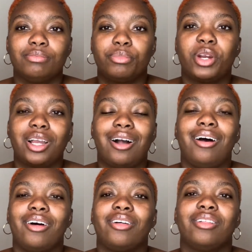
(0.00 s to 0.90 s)
bring
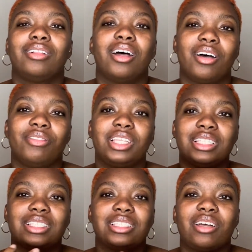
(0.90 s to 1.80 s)
all of
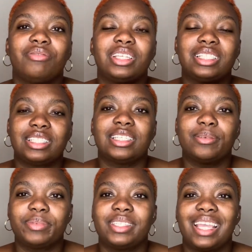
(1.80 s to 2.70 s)
these lovely
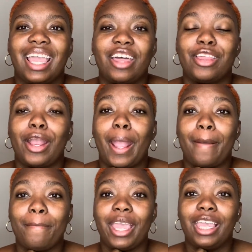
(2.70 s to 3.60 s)
tips together
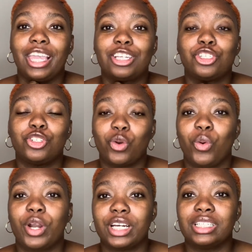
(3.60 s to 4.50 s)
and make it
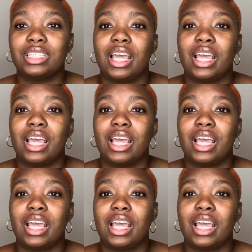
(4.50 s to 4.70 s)
yours.